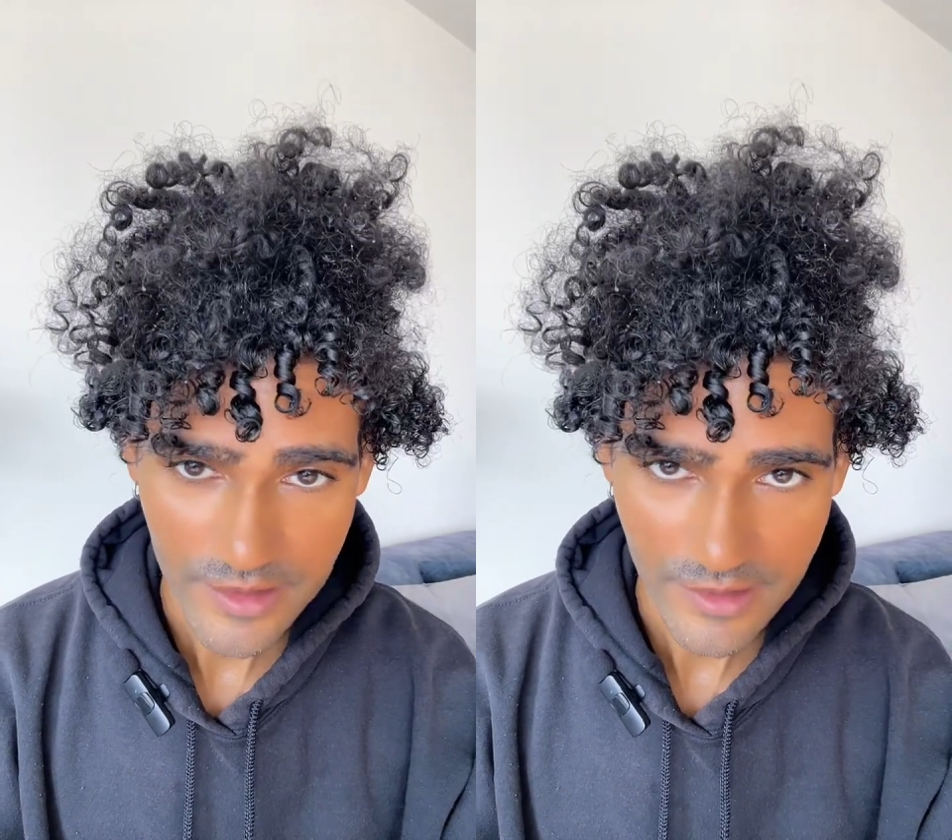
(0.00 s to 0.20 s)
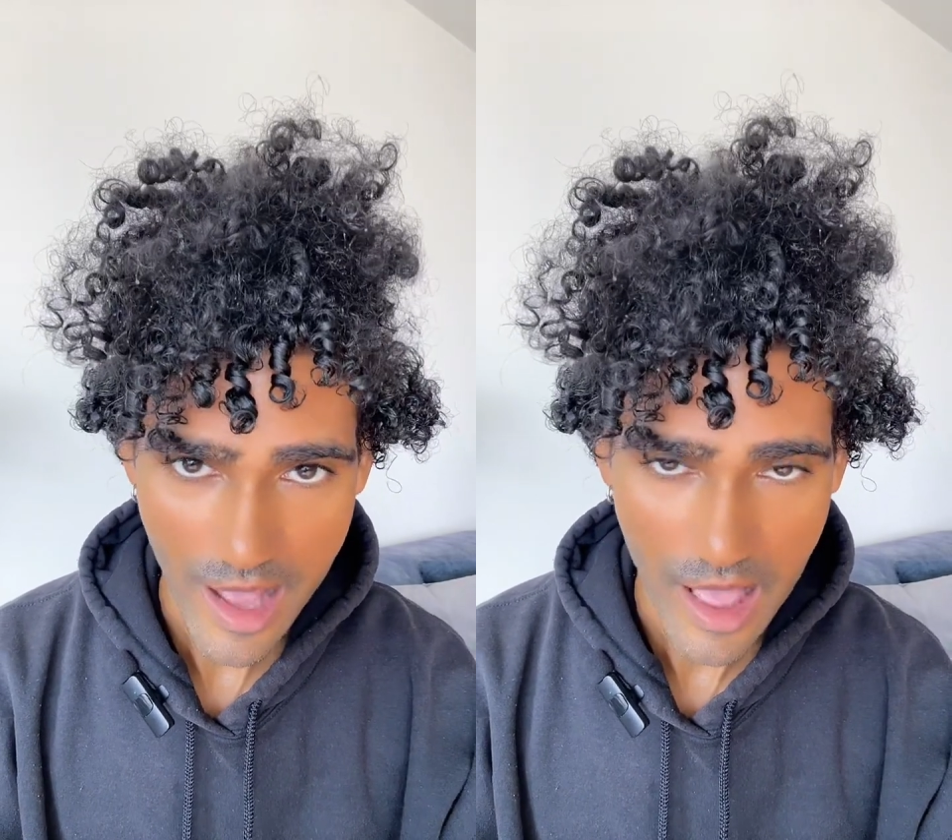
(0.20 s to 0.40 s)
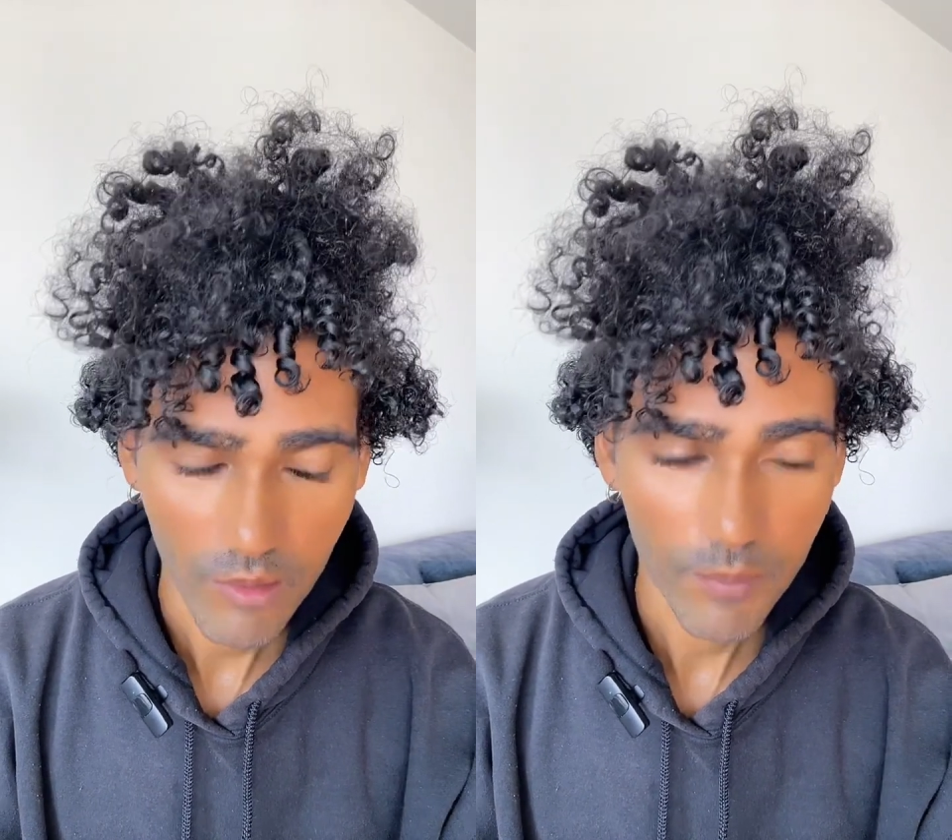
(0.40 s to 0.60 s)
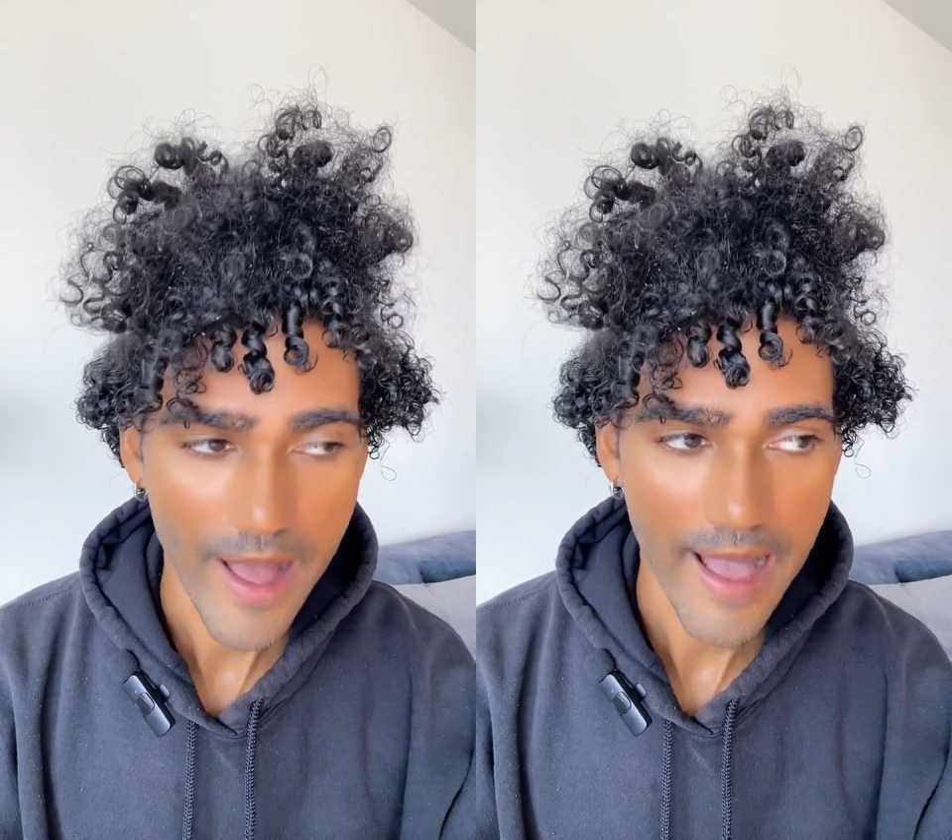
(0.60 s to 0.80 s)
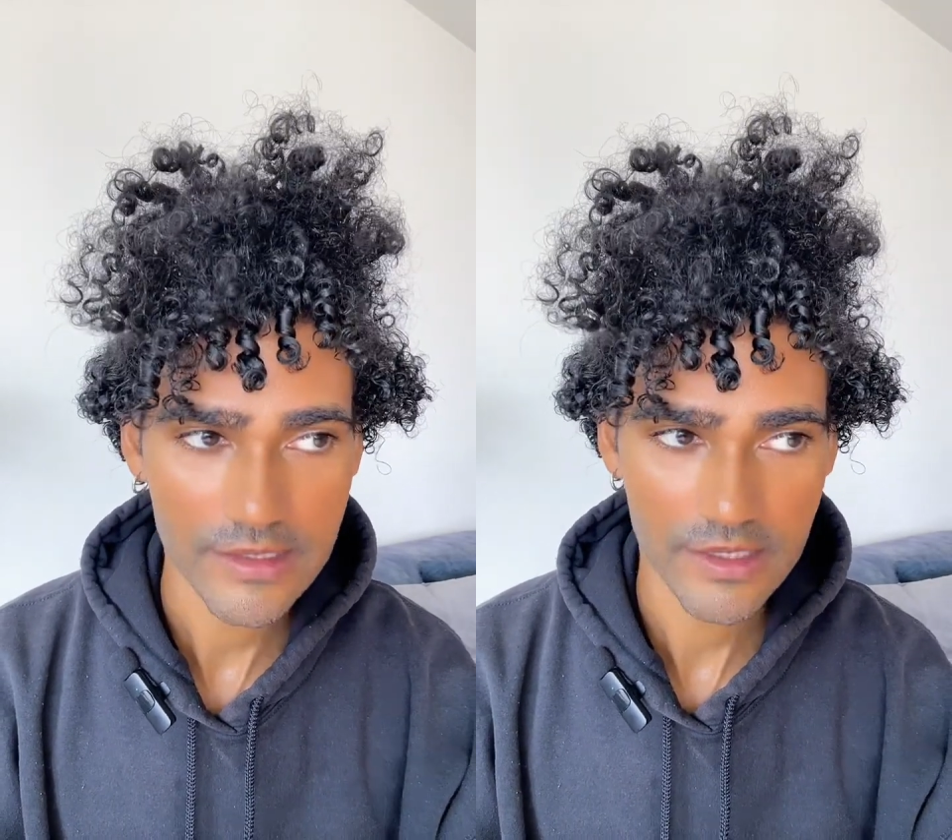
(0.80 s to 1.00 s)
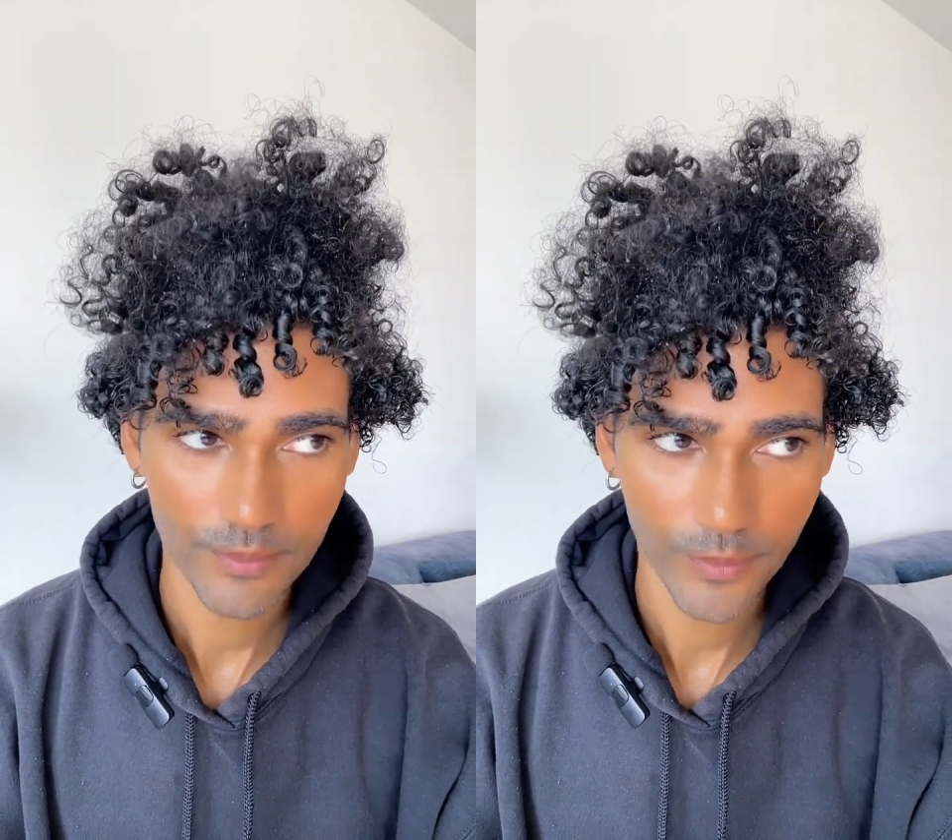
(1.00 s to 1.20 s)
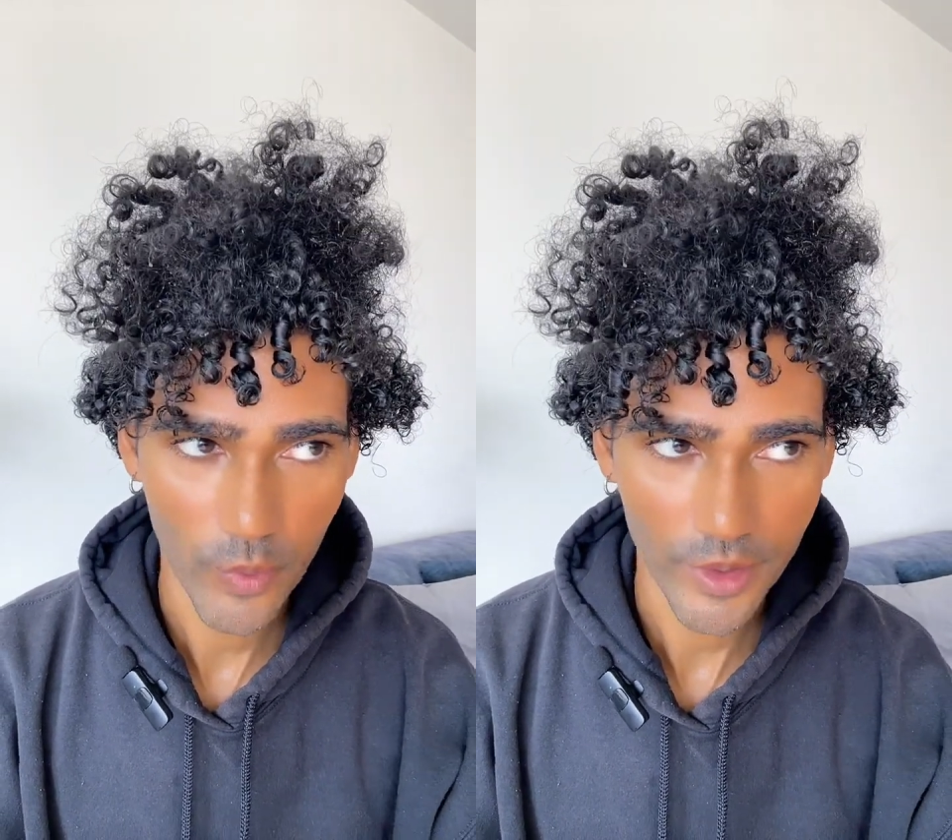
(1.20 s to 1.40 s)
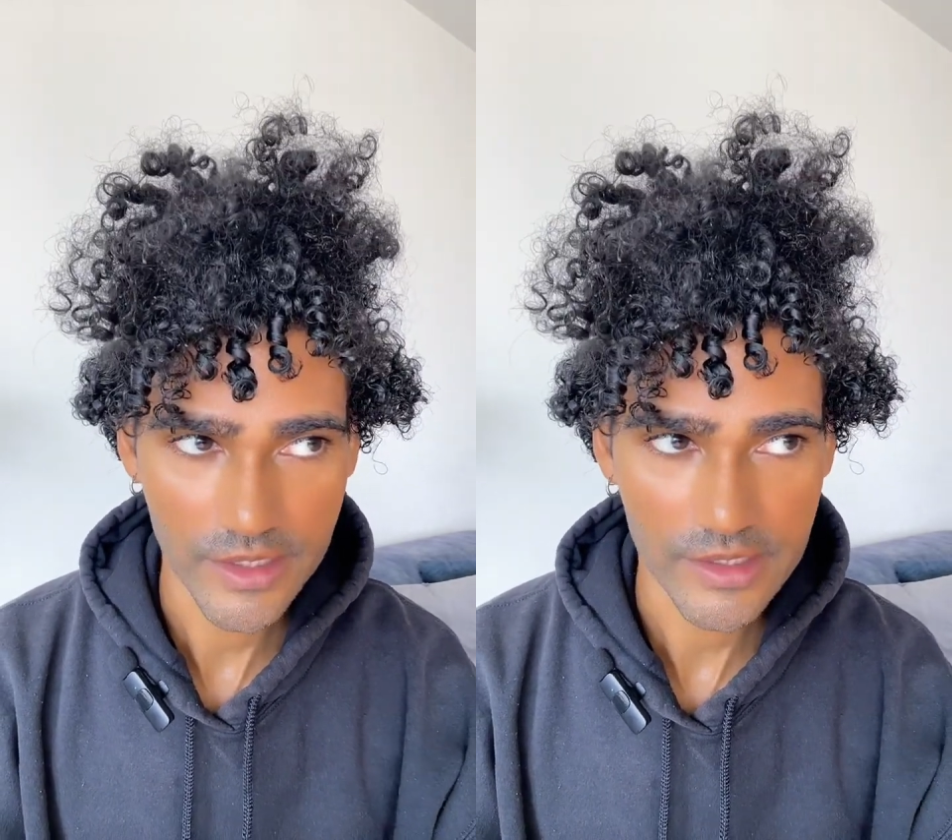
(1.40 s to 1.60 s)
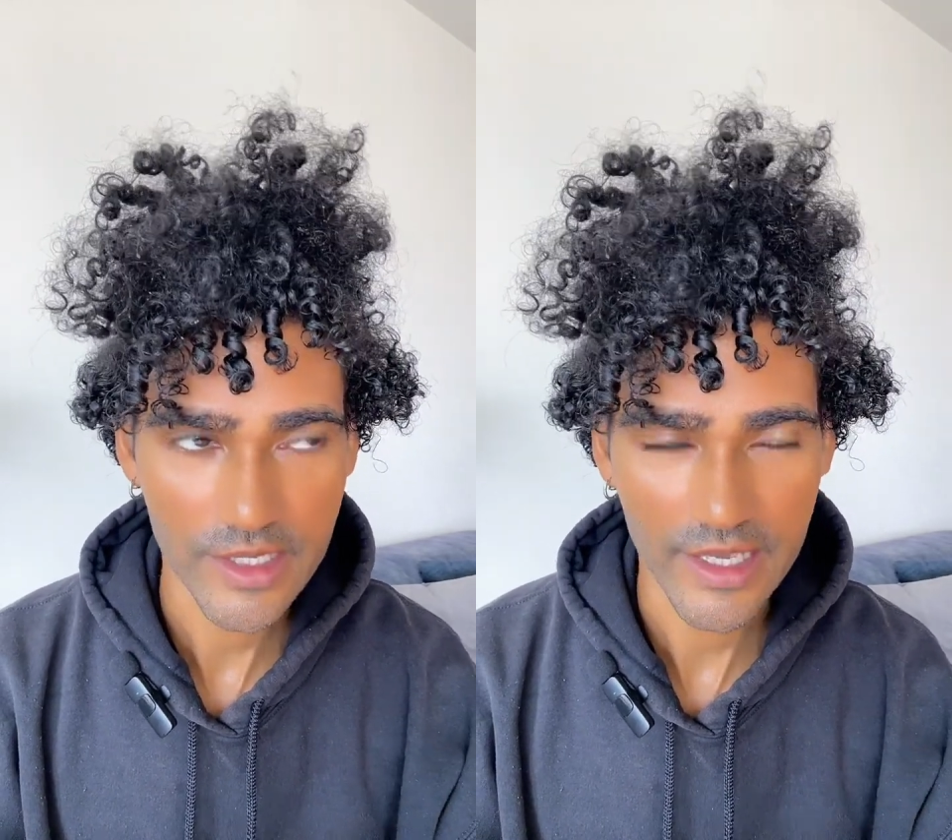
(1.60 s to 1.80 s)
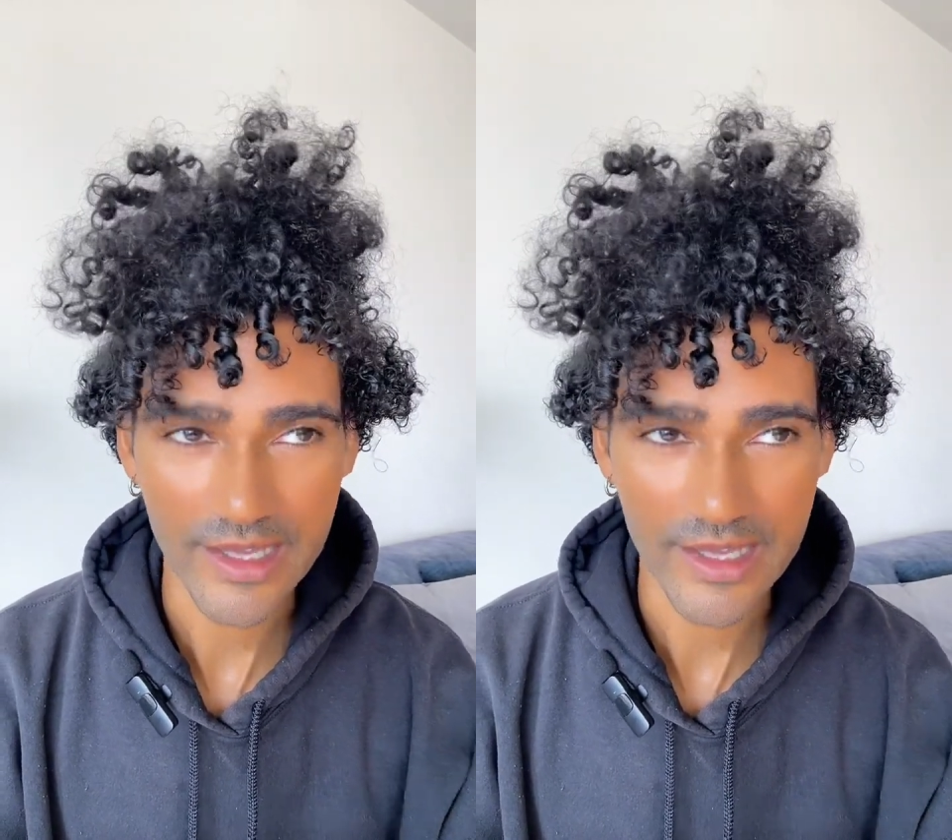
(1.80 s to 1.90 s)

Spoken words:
scalp at some point.